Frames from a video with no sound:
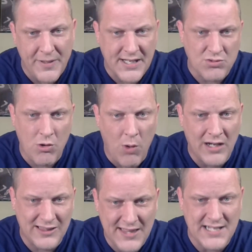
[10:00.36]
because we
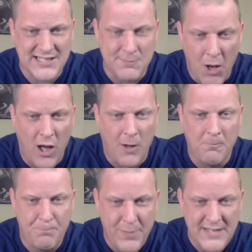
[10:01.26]
want to think
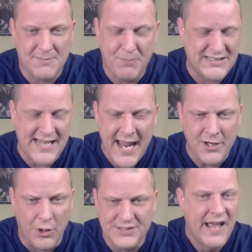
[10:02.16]
small, beat
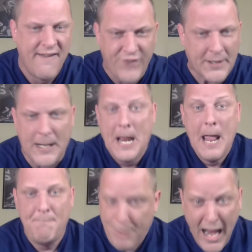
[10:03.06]
potatoes, fucking
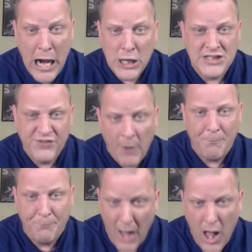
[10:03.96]
Bears
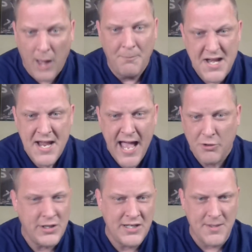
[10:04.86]
football,
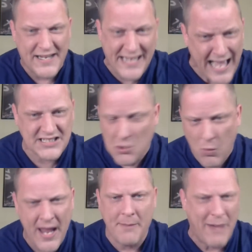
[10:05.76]
mediocrity of the McCaskey
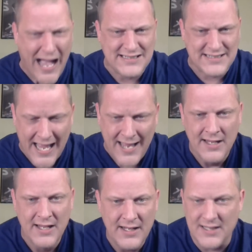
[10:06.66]
way mindset,
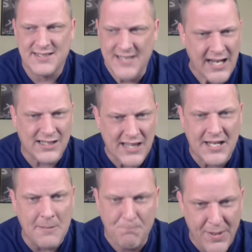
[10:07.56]
instead of
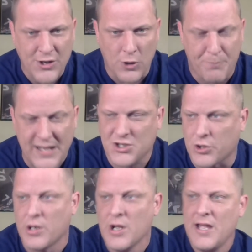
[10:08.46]
thinking bigger
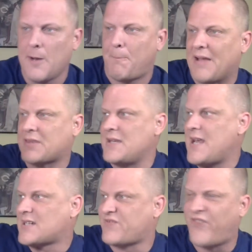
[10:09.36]
picture and about the
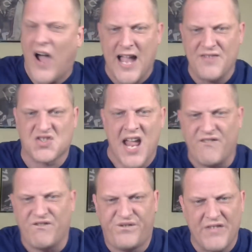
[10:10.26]
next 5,
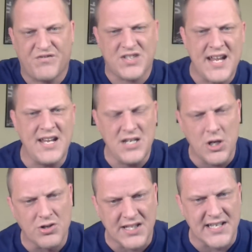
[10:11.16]
10, 15
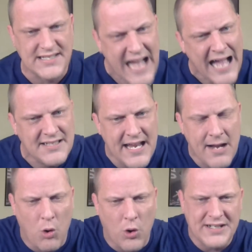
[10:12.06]
years of this
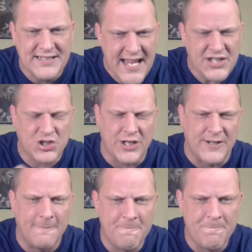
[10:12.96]
goddamn organization.